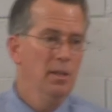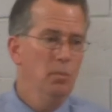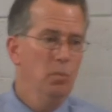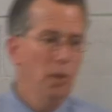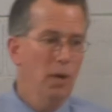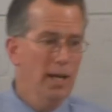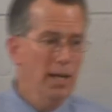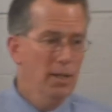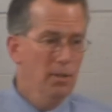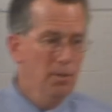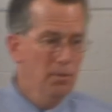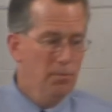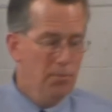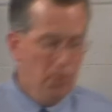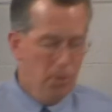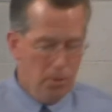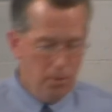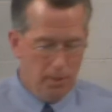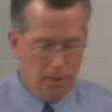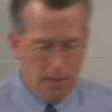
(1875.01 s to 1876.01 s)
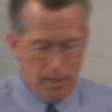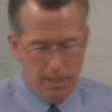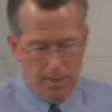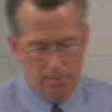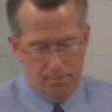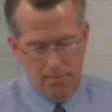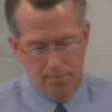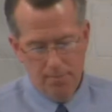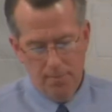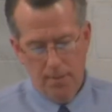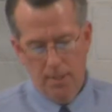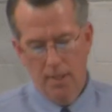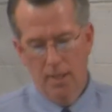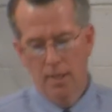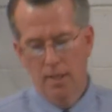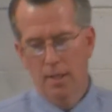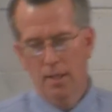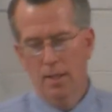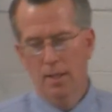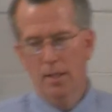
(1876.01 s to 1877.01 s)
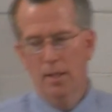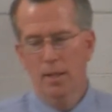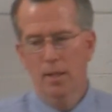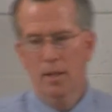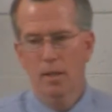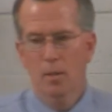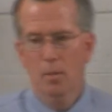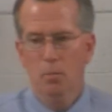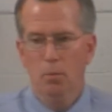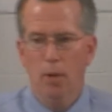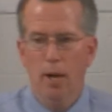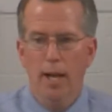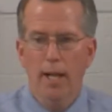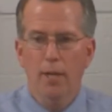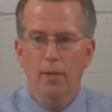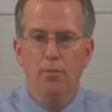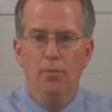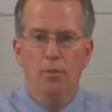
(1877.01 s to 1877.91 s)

praying fervently praying